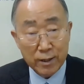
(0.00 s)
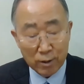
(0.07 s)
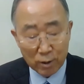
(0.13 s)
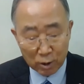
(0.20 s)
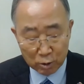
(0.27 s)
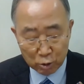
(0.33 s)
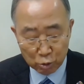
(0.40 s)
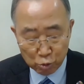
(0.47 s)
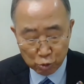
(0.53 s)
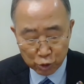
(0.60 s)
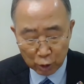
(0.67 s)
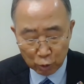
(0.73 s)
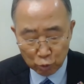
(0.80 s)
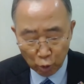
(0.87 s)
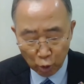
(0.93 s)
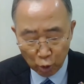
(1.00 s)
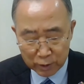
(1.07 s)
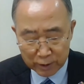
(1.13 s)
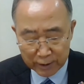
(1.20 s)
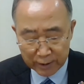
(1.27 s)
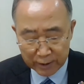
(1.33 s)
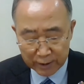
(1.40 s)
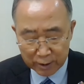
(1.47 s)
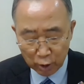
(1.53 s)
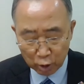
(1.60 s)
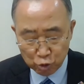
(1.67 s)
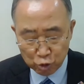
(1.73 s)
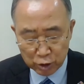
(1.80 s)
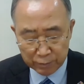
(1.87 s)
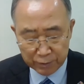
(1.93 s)
a crucial role in
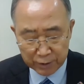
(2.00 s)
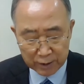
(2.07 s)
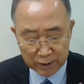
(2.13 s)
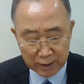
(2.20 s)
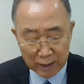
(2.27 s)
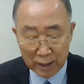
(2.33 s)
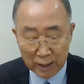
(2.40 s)
achieving